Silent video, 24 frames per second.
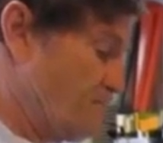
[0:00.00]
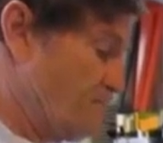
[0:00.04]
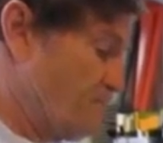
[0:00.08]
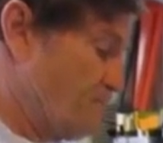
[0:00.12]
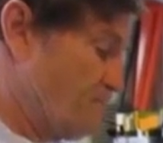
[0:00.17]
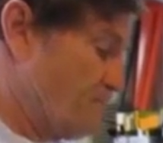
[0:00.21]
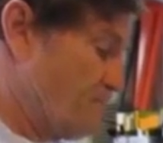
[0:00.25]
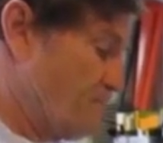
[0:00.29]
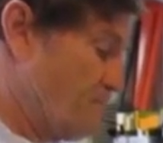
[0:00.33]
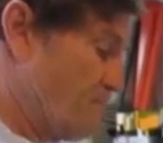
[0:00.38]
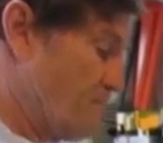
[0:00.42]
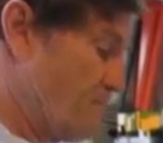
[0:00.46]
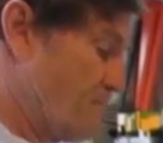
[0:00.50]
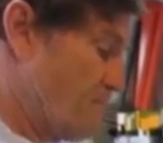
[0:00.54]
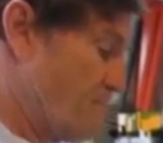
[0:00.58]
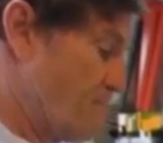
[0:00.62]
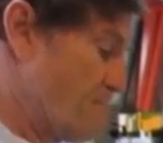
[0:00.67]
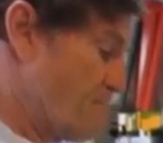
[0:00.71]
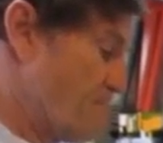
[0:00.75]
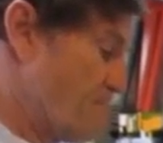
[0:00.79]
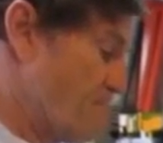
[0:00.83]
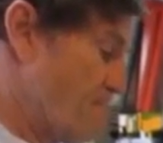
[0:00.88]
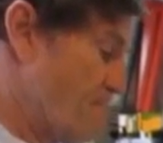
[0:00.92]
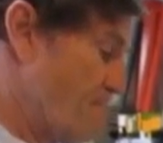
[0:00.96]

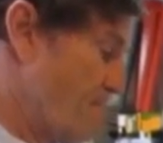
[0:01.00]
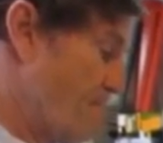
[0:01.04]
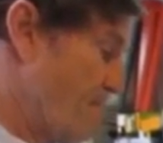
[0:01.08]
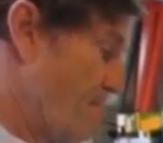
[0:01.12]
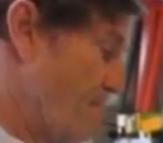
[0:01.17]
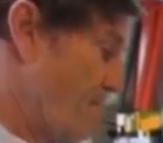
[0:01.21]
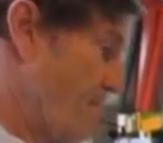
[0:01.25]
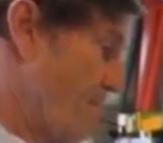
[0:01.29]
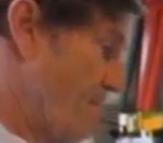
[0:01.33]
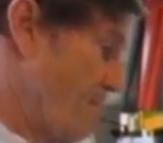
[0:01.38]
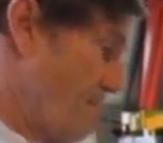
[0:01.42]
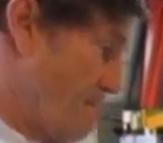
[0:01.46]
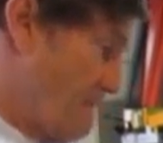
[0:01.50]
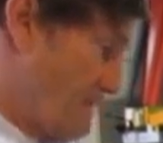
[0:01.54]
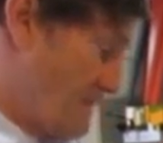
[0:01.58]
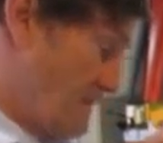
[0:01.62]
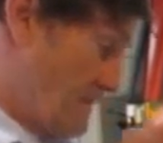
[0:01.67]
(silence)